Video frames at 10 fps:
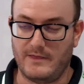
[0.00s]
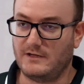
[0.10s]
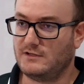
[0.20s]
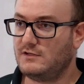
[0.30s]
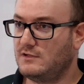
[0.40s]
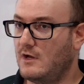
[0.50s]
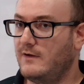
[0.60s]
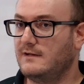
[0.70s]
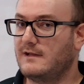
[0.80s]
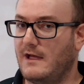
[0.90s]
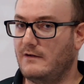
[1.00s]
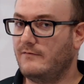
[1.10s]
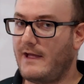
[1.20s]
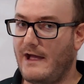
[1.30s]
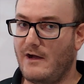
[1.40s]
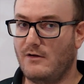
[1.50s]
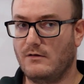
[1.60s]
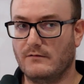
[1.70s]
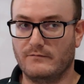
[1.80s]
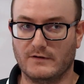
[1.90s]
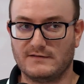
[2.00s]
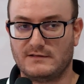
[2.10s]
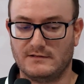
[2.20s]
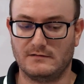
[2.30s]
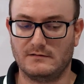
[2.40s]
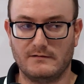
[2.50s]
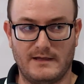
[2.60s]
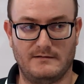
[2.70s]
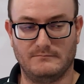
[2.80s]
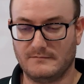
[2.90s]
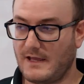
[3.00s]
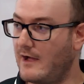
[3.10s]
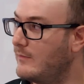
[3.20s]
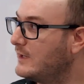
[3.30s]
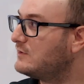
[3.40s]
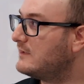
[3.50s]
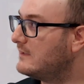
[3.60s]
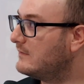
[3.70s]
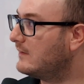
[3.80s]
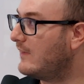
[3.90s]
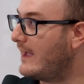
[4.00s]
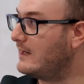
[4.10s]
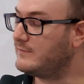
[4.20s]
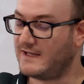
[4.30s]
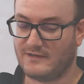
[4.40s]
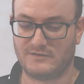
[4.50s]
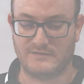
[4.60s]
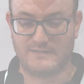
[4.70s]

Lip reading: then just showing kind of how versatile and how much the lineups actually